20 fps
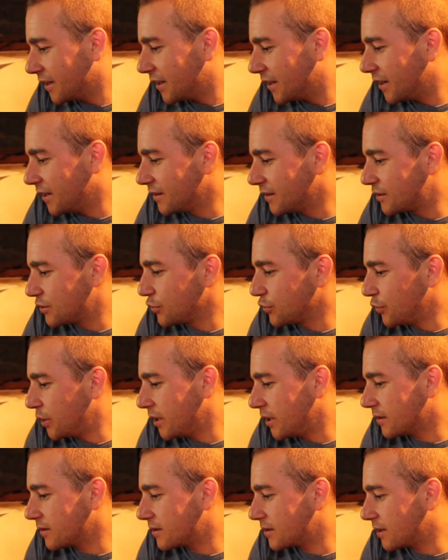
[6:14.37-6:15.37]
Into
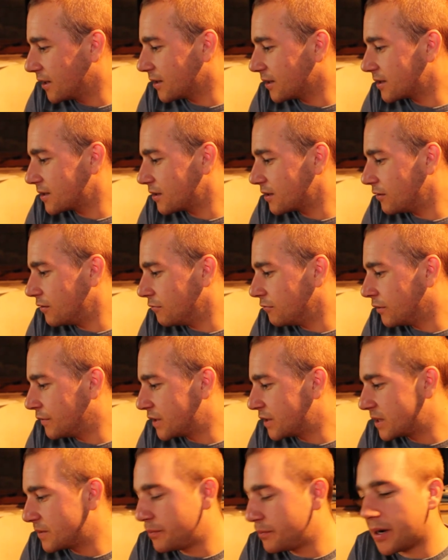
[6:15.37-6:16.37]
Heat 6 with
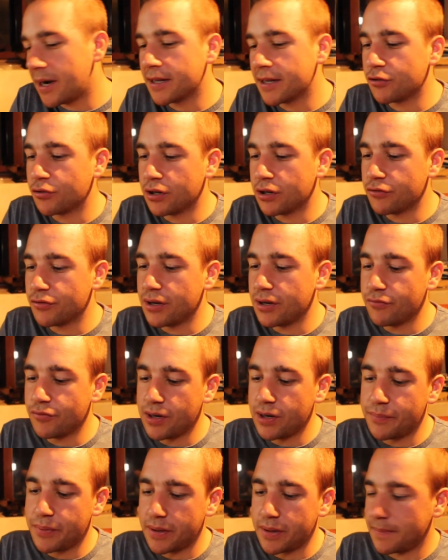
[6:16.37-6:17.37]
Spyder and Green
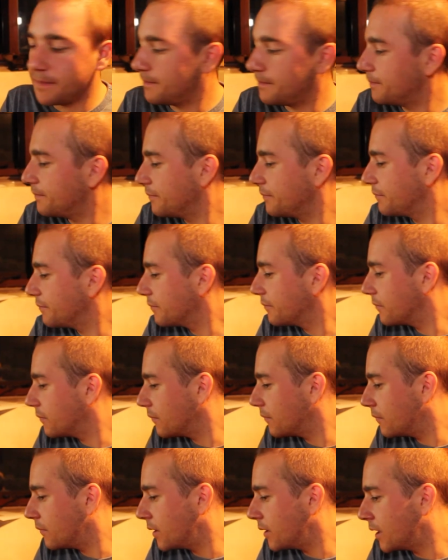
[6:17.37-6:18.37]
Reaper.
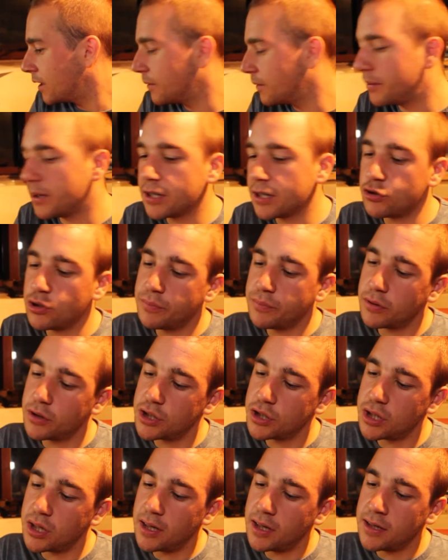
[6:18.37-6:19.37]
And the Pine Tree
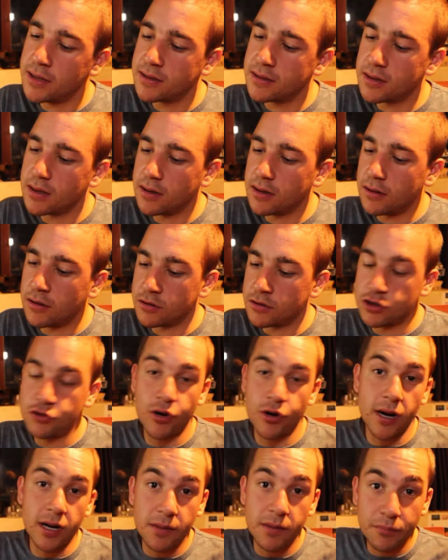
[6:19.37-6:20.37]
Punisher is
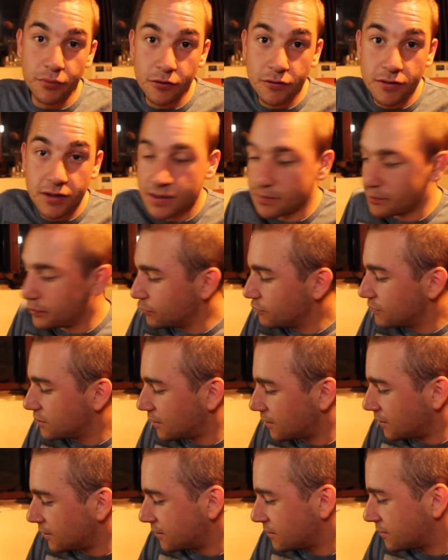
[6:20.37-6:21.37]
Australian Bruce's
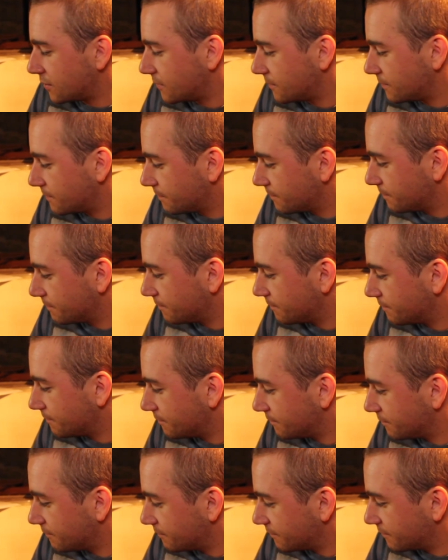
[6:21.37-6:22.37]
Brutalizer.
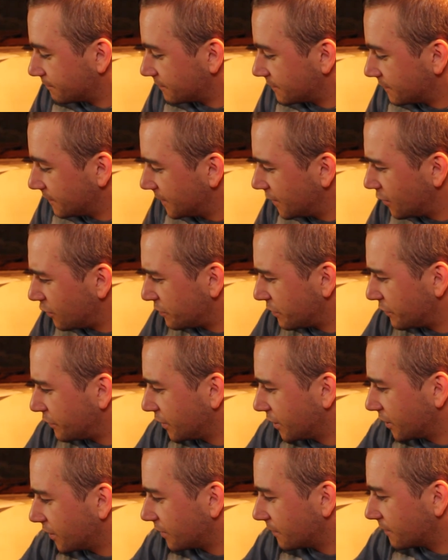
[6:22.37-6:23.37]
Get off my
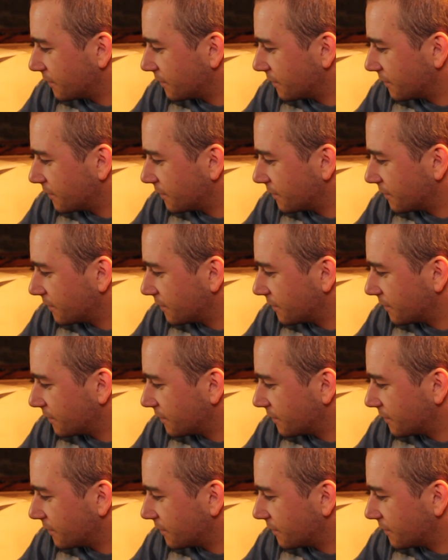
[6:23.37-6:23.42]
finger.